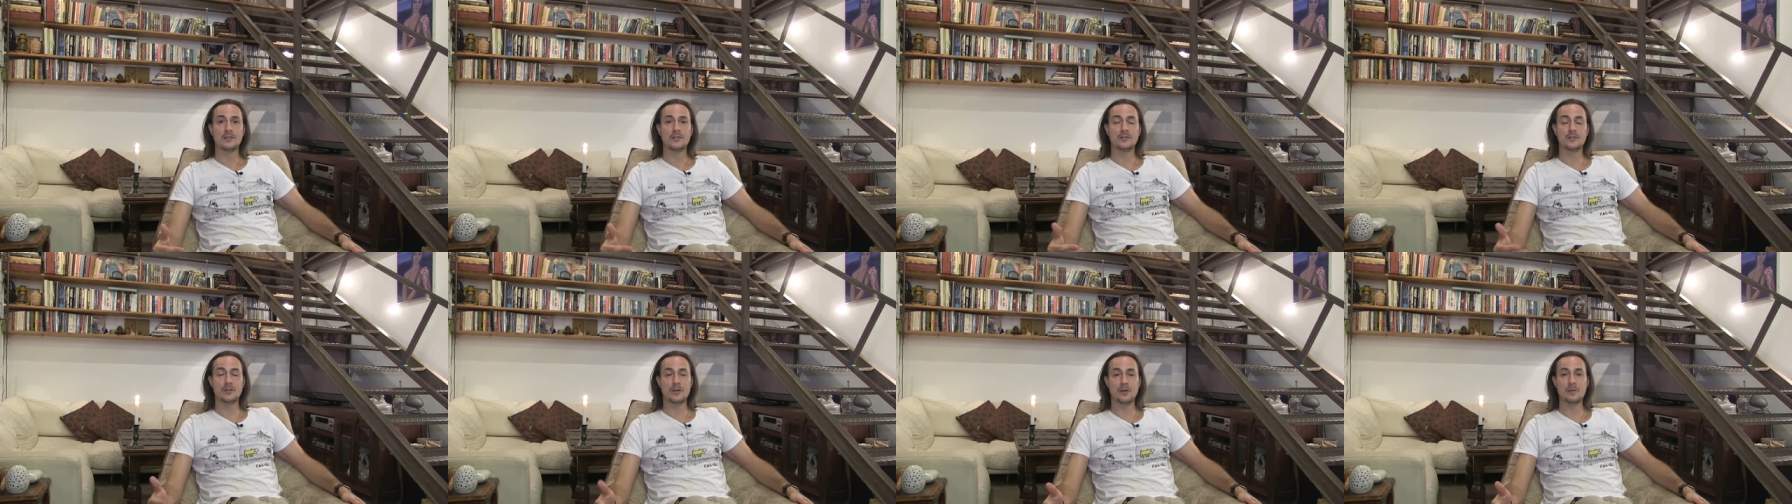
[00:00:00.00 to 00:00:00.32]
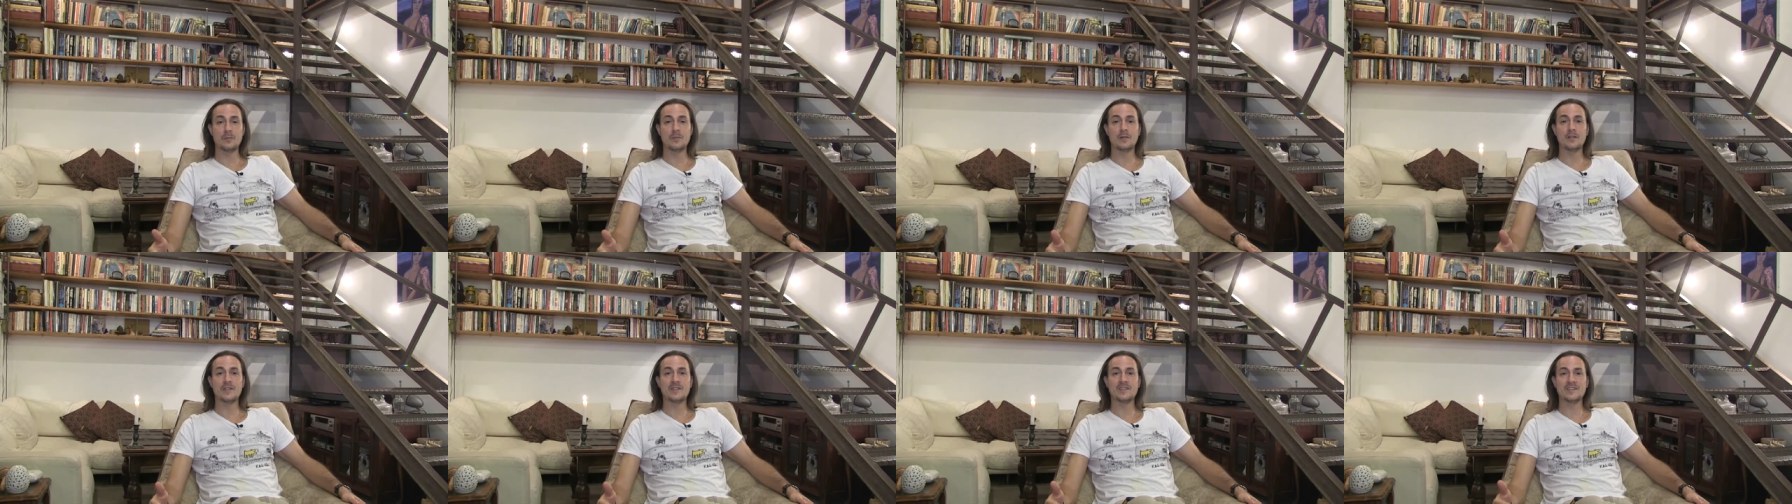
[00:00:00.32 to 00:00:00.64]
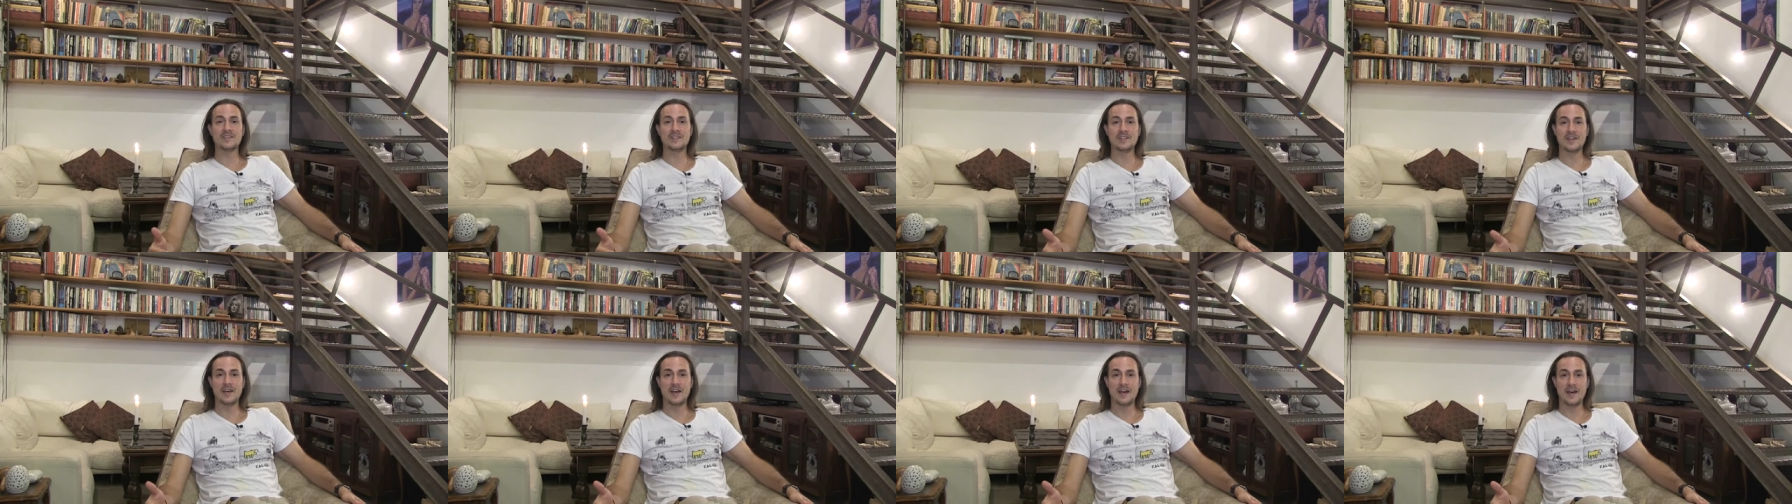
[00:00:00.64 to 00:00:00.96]

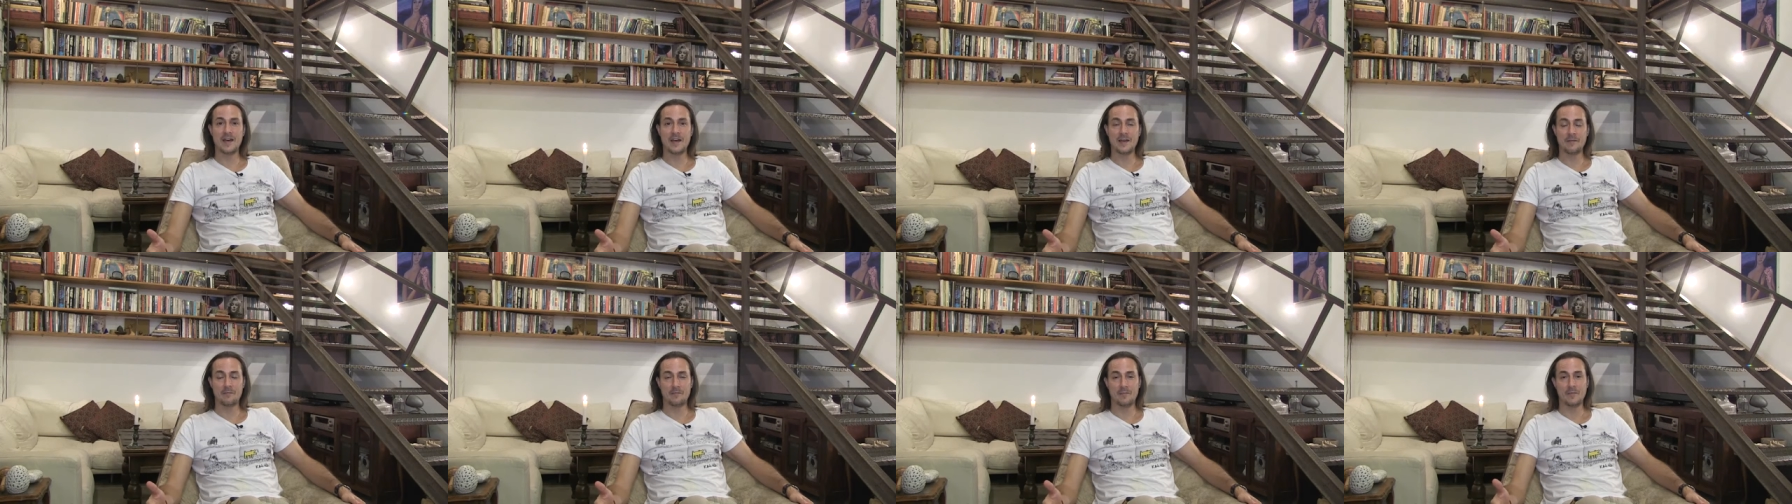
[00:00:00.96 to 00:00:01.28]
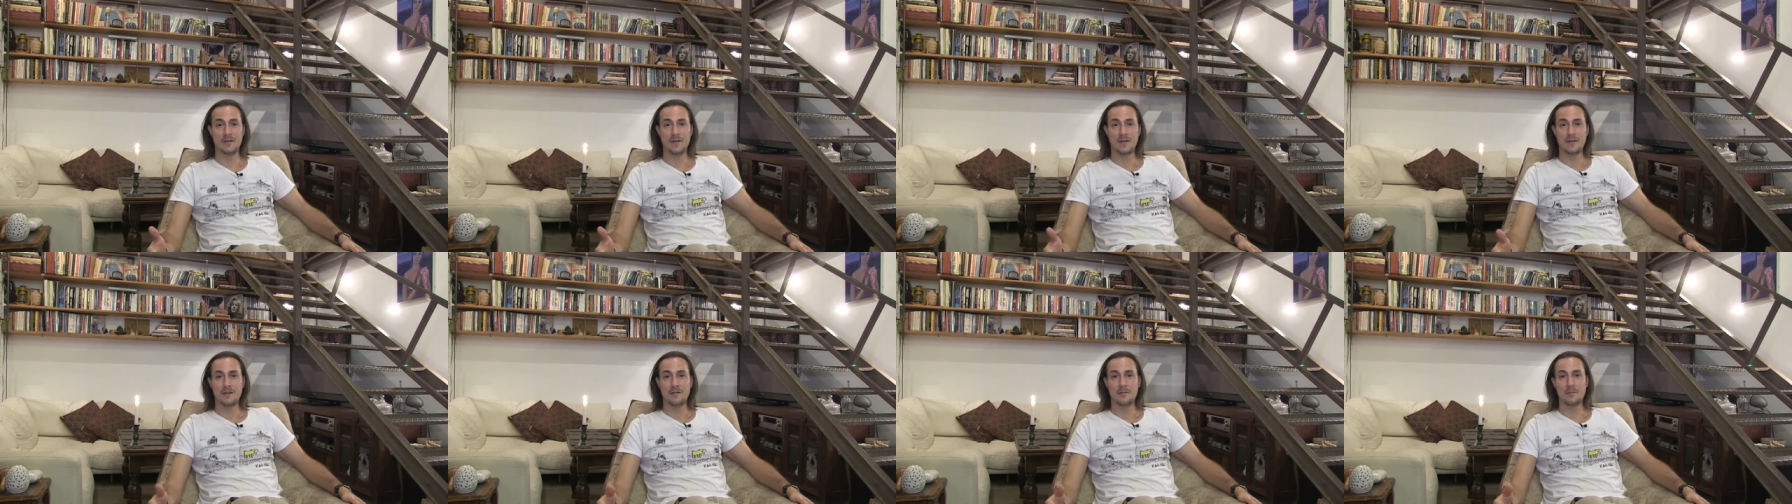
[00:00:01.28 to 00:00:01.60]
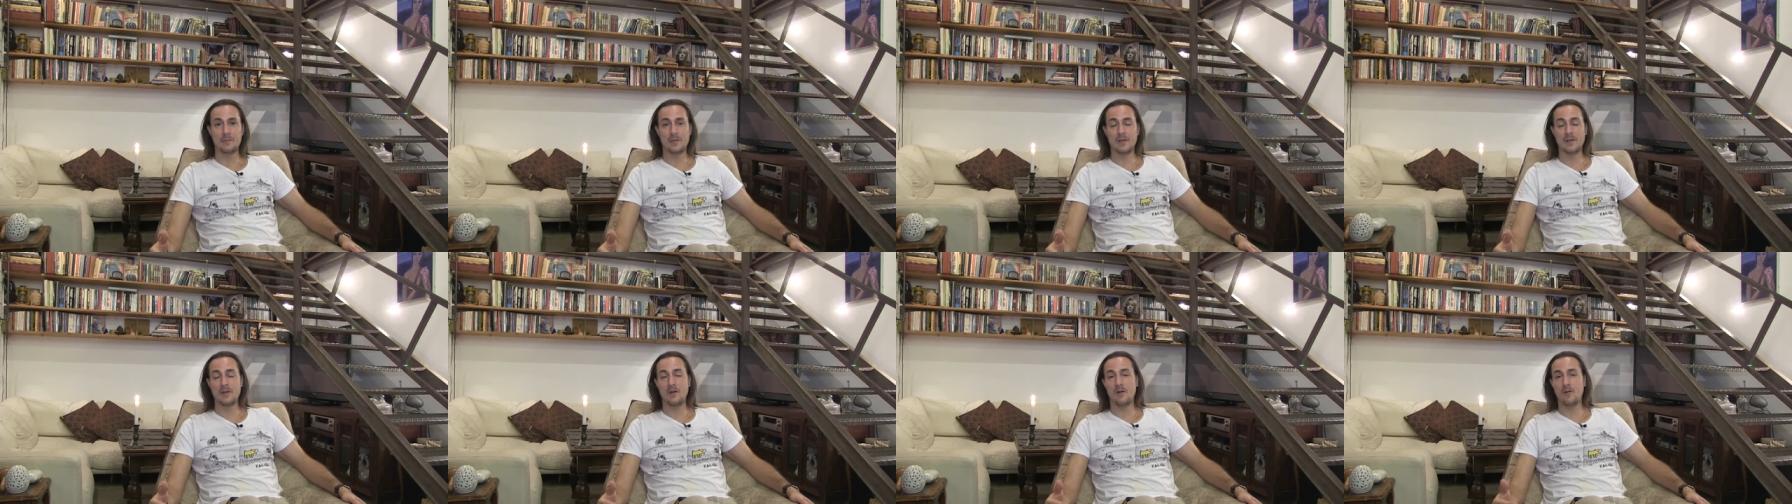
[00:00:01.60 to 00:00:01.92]
turbulent time,
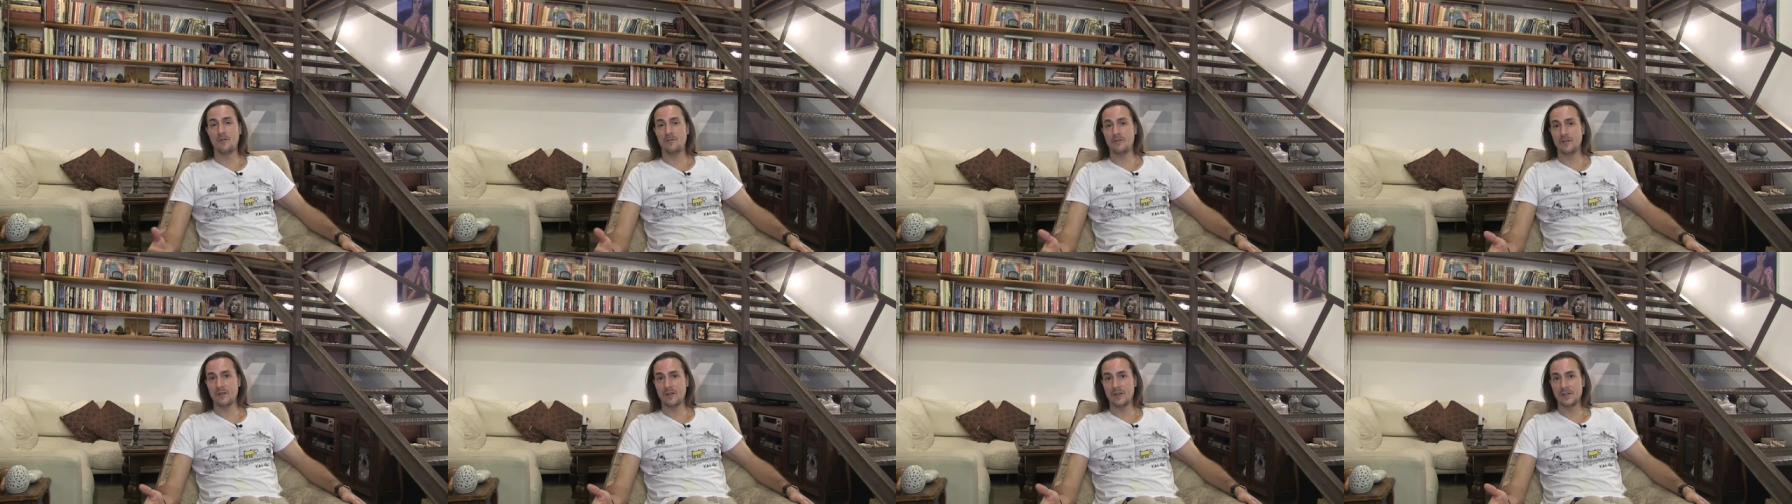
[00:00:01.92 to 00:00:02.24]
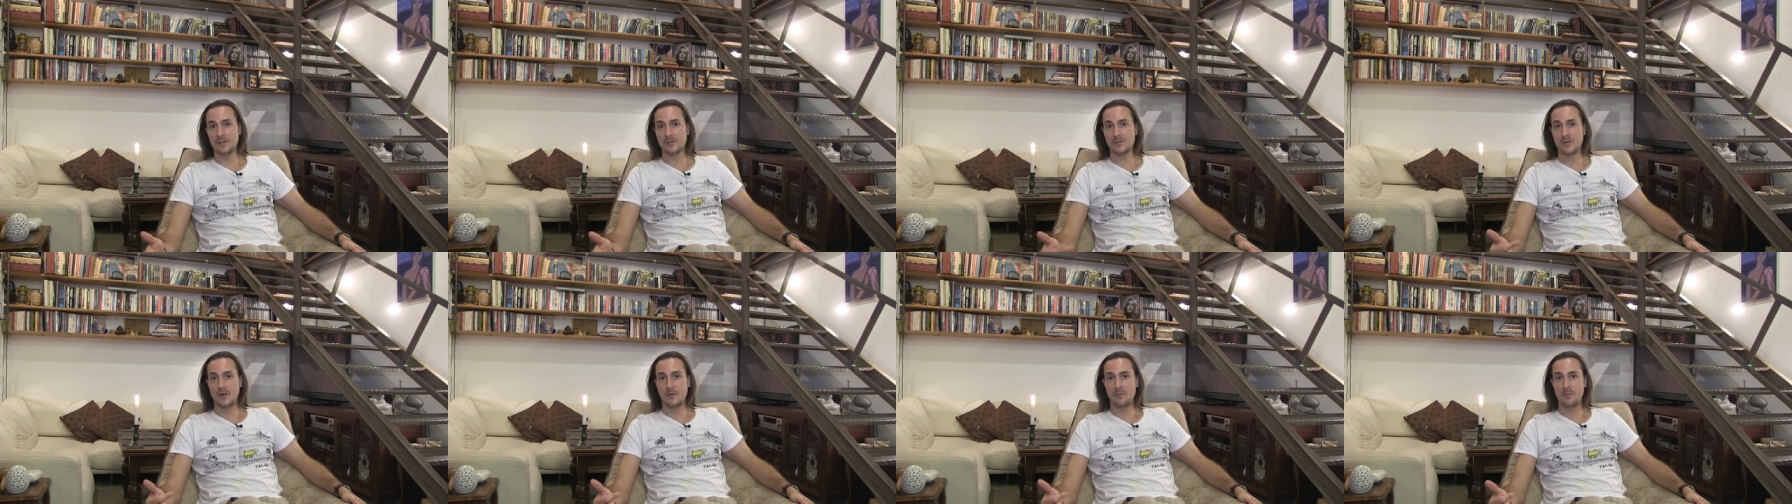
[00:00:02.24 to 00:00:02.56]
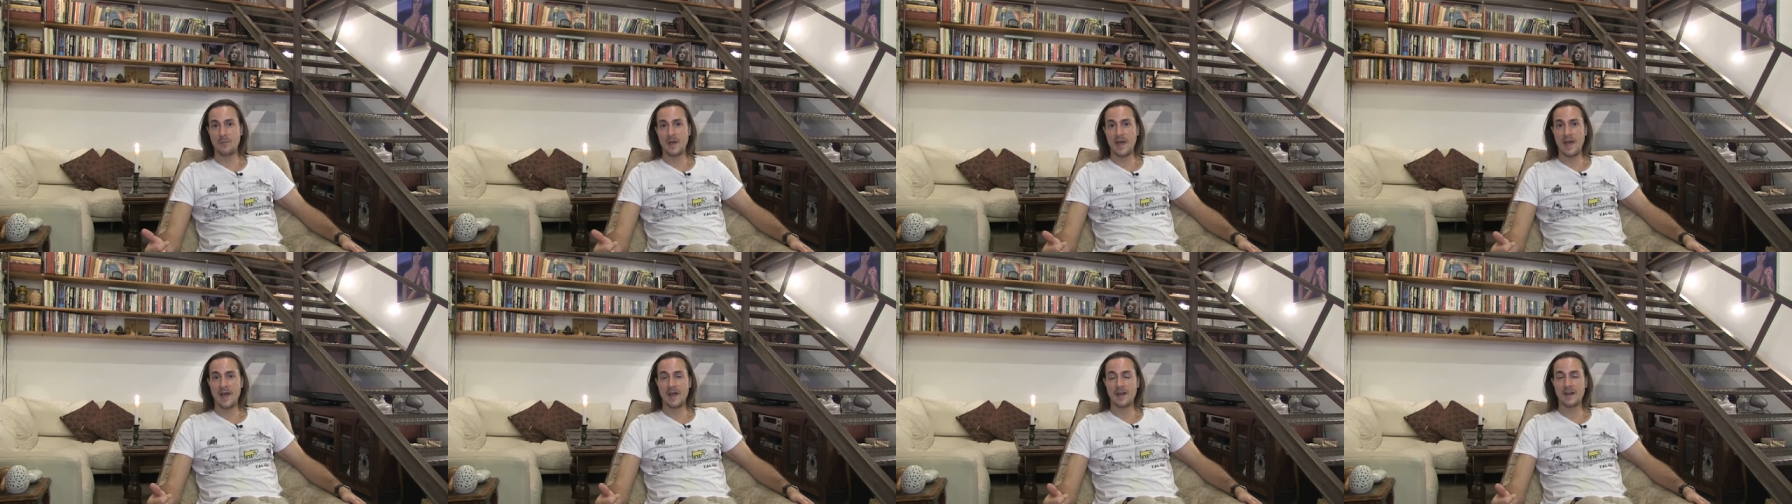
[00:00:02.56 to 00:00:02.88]
be overly
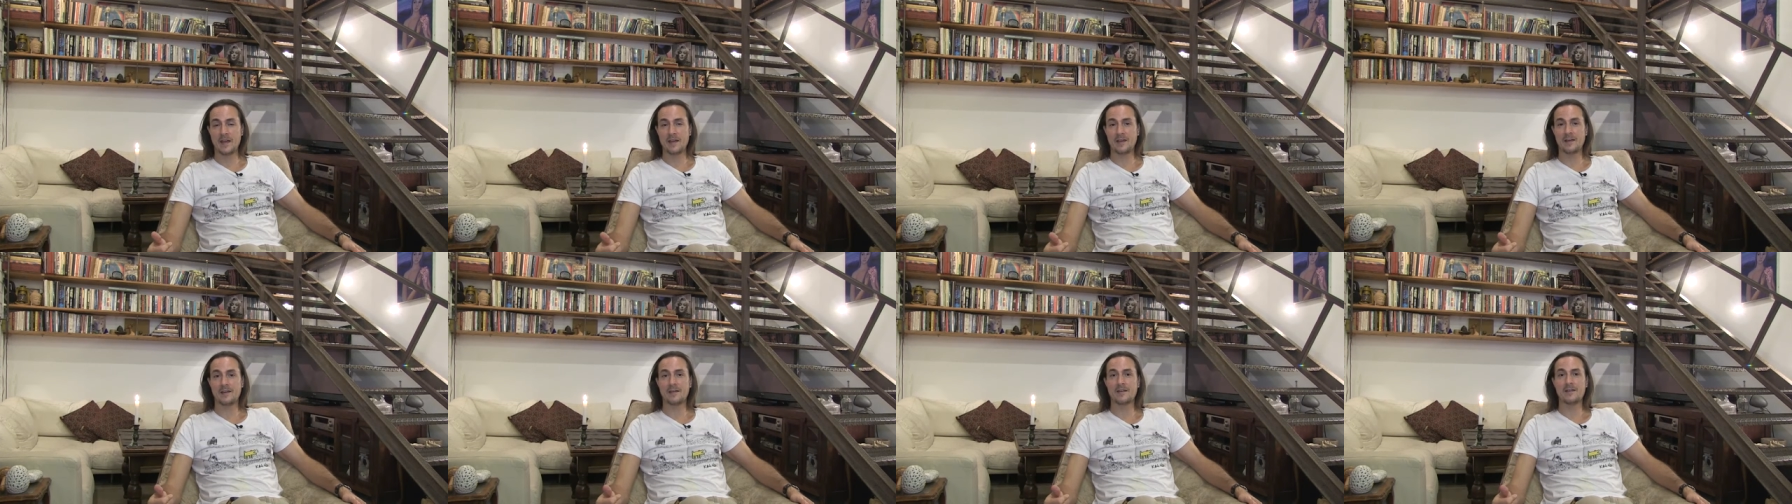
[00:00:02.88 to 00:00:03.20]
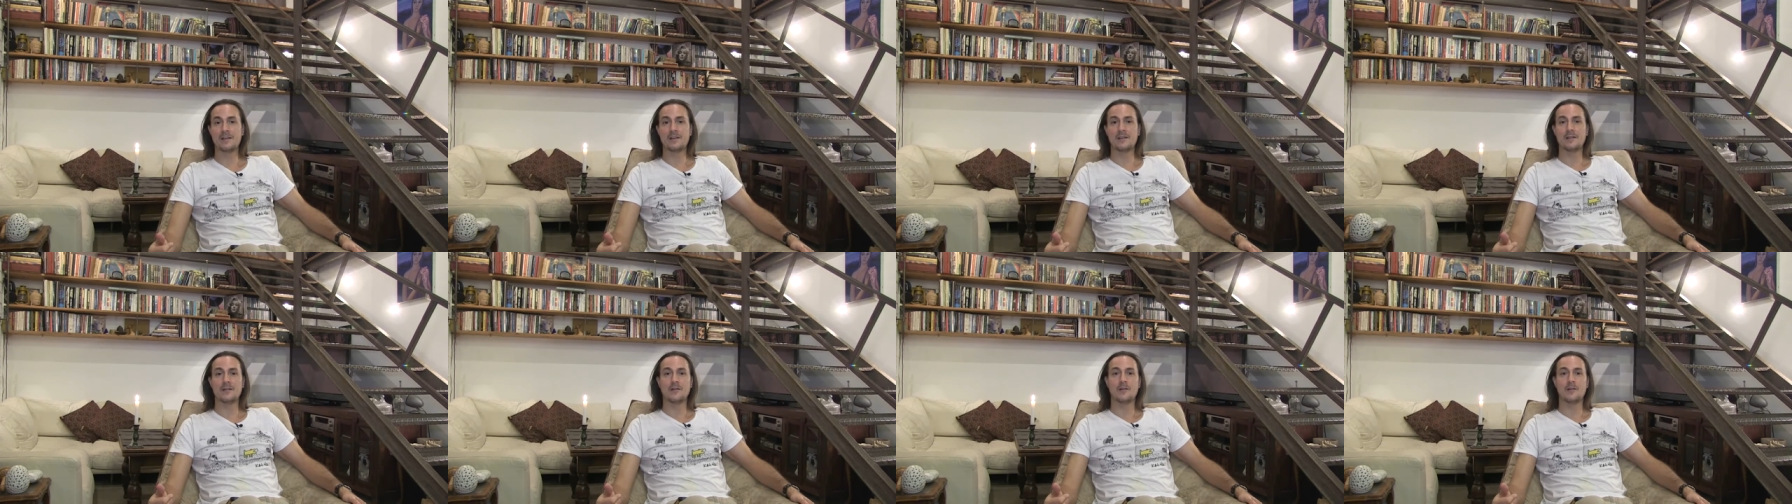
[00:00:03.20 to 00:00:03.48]
dramatic